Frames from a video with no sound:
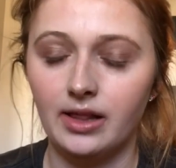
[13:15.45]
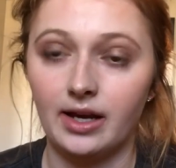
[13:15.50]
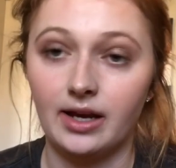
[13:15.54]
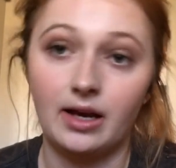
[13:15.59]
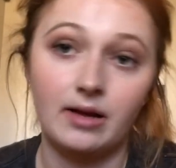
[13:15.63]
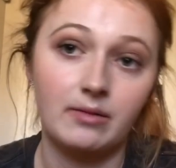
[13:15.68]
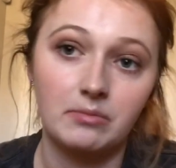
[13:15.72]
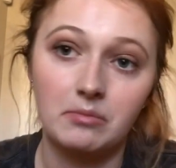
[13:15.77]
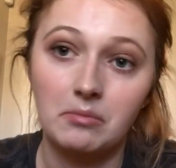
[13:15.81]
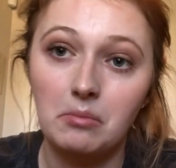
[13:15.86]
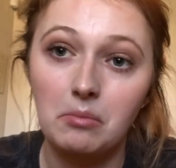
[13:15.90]

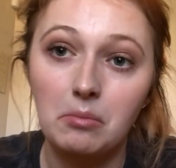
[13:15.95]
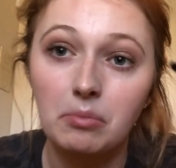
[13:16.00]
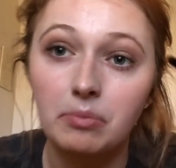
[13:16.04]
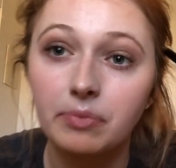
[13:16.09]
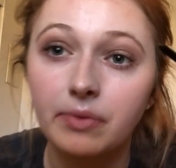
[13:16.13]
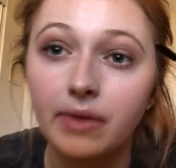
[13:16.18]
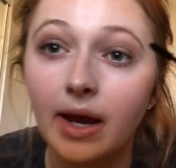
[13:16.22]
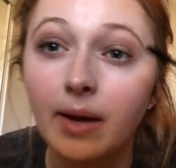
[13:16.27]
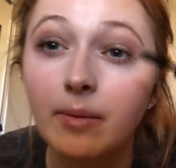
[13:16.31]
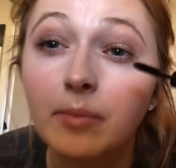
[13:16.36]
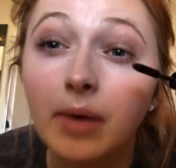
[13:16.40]
Like,
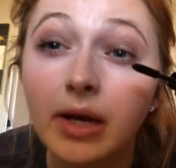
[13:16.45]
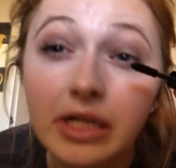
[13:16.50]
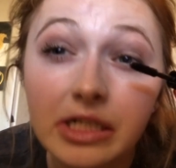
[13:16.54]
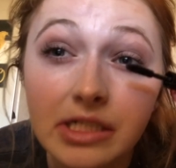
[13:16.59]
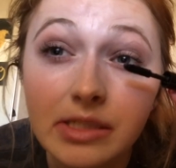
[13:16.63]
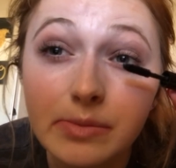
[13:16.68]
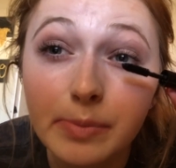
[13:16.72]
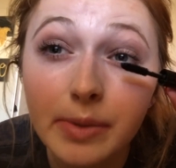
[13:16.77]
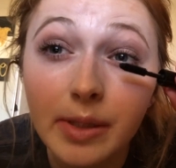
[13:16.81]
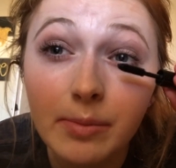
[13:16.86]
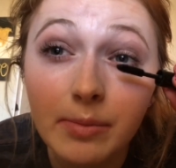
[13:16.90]
that might
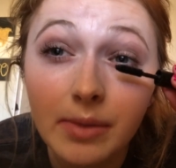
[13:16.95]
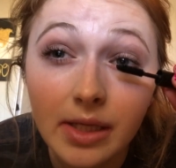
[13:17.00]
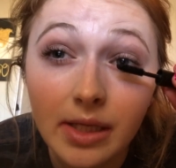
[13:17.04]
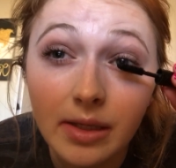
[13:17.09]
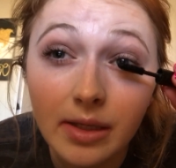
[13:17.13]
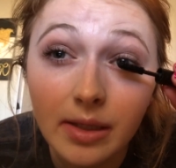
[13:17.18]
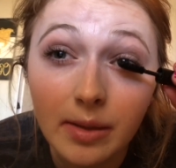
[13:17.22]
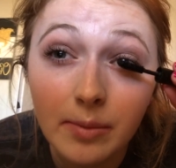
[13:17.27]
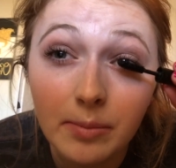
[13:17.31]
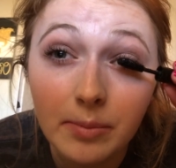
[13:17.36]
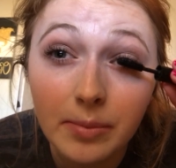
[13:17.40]
just be
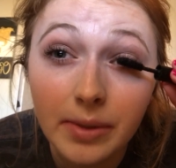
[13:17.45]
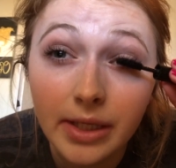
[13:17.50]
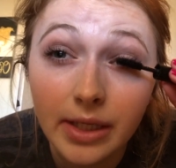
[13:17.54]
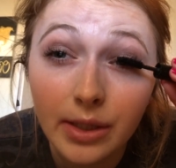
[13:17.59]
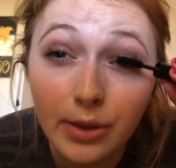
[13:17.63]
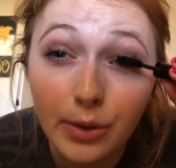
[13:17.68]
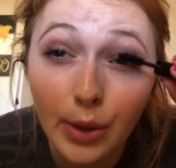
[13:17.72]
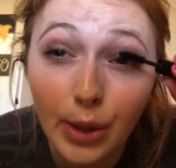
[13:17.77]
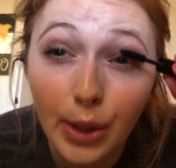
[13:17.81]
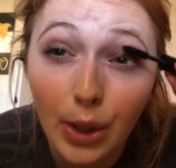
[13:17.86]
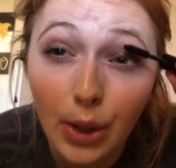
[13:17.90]
me
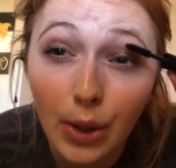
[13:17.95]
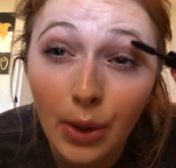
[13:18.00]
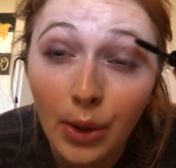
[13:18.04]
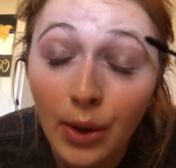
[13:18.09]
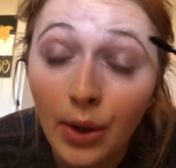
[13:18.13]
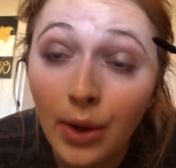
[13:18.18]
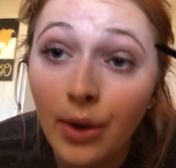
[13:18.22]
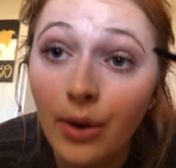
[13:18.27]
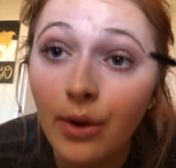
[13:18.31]
being like